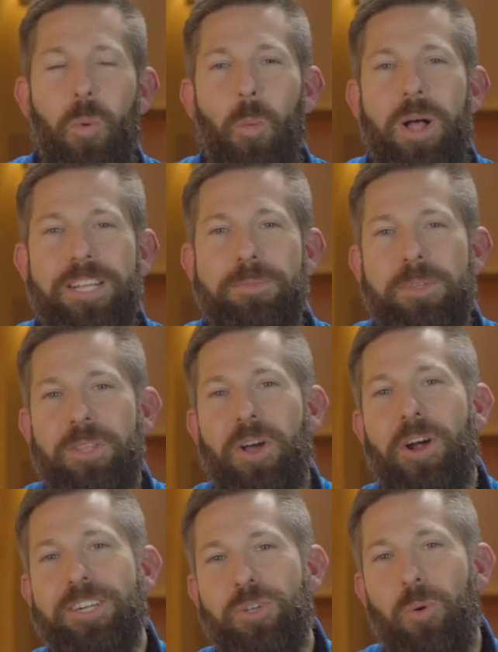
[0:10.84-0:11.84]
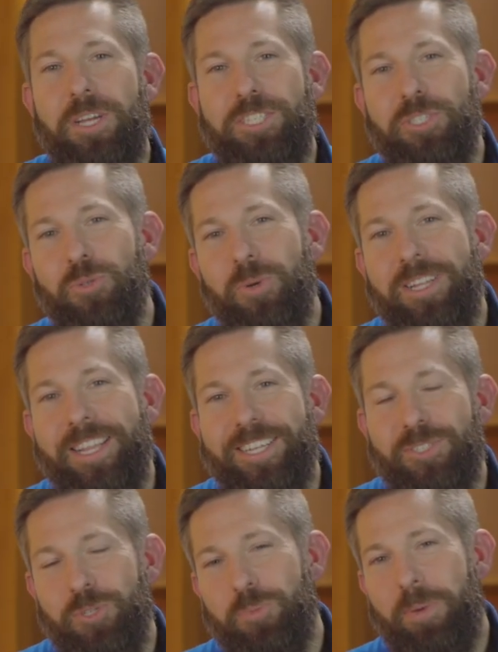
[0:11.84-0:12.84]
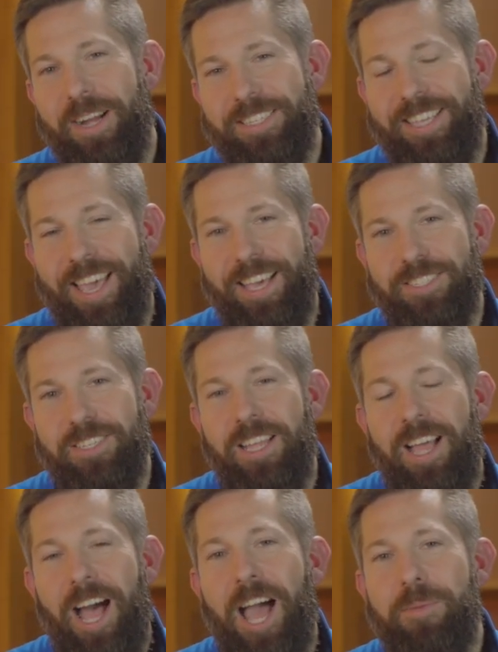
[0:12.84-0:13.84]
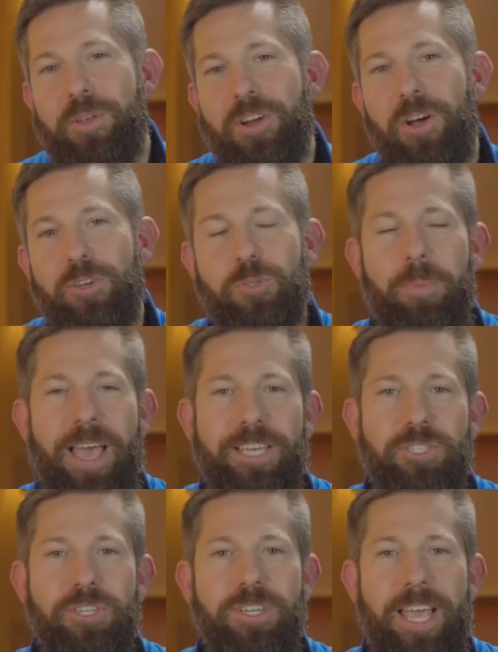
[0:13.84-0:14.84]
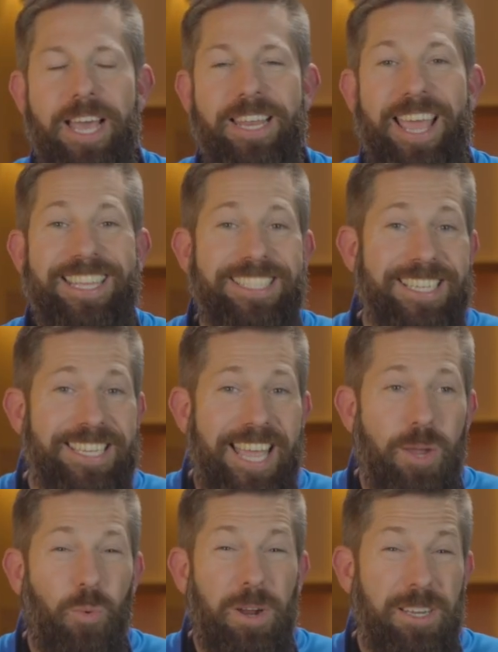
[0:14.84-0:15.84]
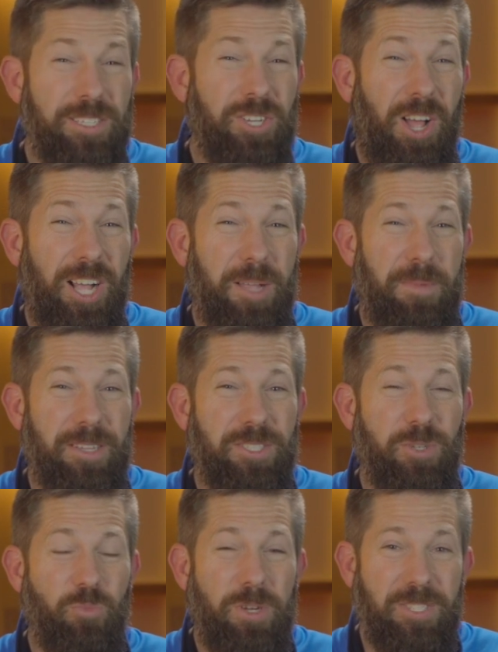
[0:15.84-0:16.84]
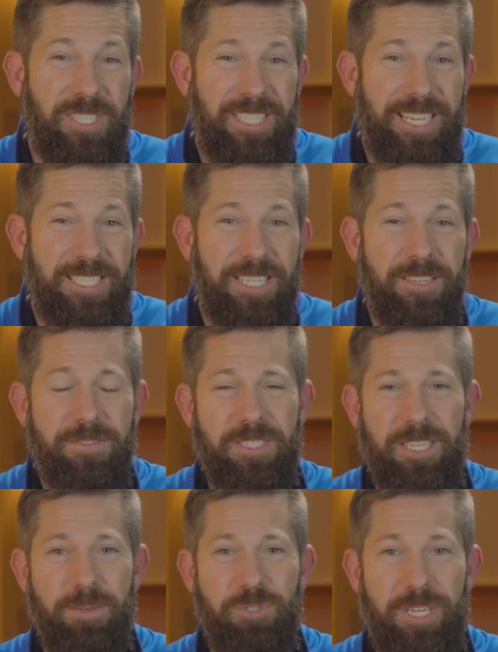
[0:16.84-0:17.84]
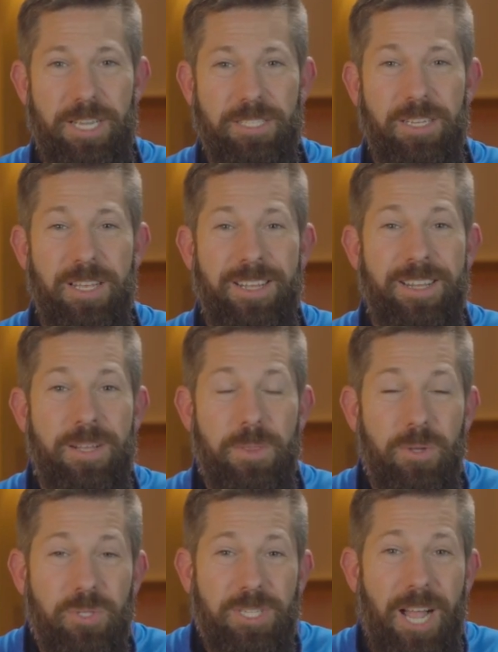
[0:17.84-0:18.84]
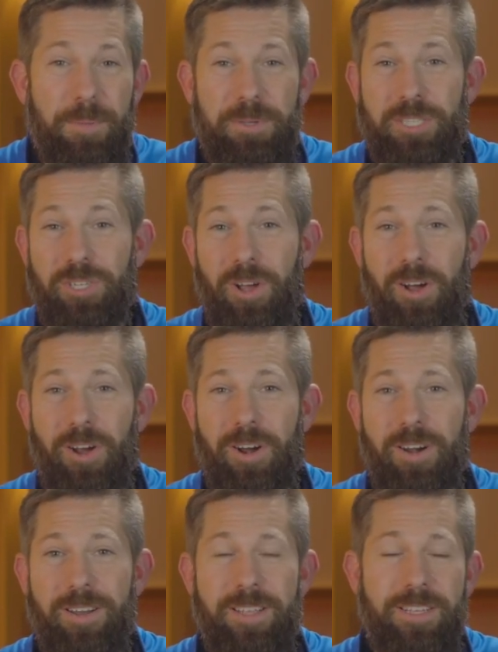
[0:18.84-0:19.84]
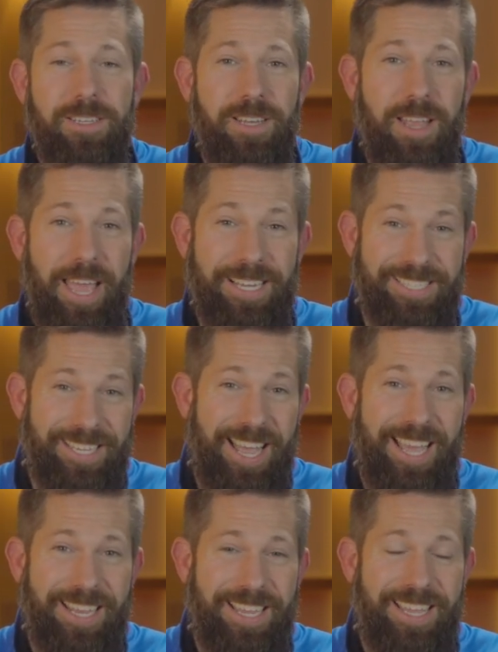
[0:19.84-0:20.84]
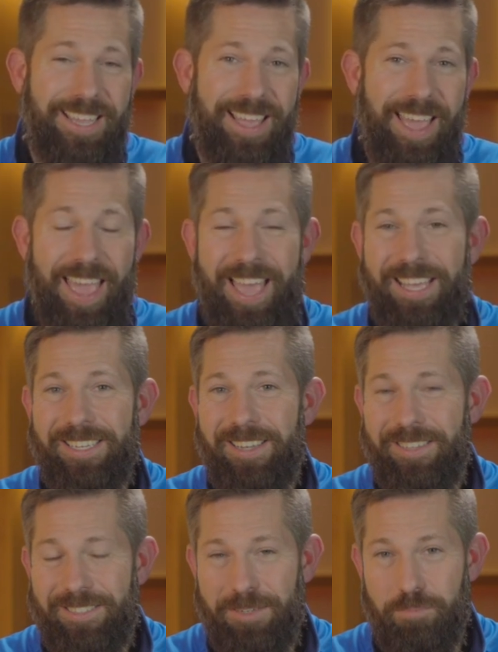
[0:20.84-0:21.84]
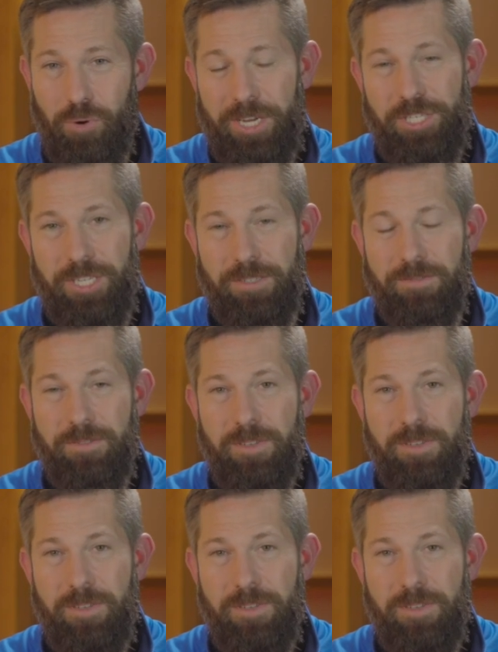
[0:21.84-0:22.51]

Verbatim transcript: Welcome to the Hard Questions, Real Answers podcast. I'm your host, Pastor Nat, and today we're going to talk about some real sensitive subjects. Those topics are anxiety and depression.